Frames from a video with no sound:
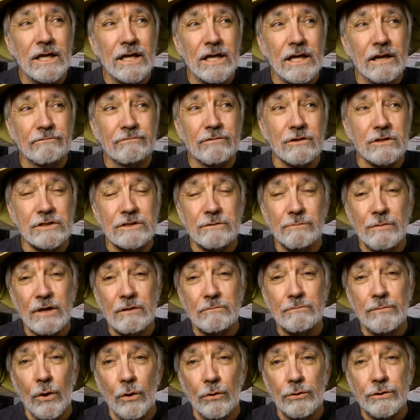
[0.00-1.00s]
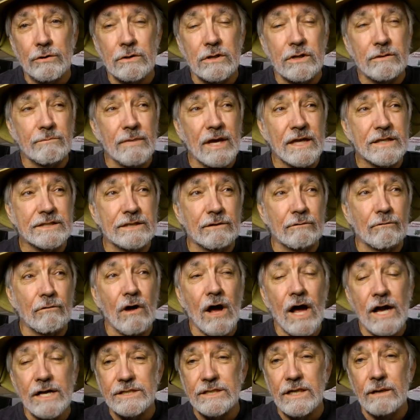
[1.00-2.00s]
if there's a big boulder that makes it
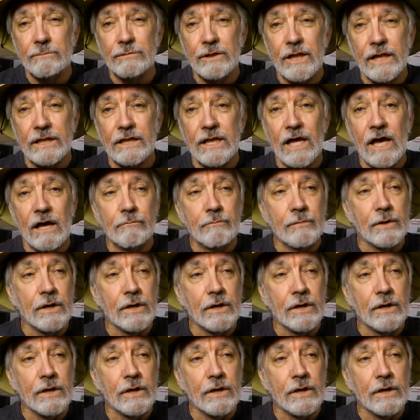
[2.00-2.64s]
rise up like that.